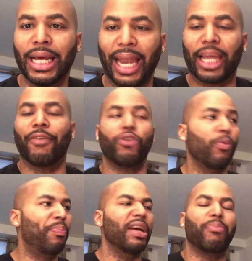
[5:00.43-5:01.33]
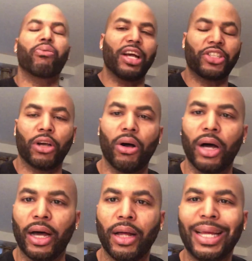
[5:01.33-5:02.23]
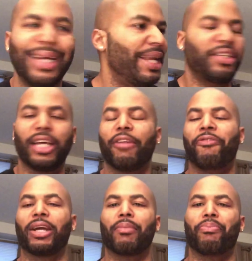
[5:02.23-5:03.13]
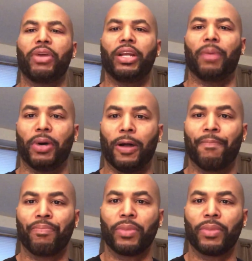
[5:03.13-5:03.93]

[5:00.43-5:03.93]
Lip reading: like if you put pressure on her, they'll tear the fucking prenup up.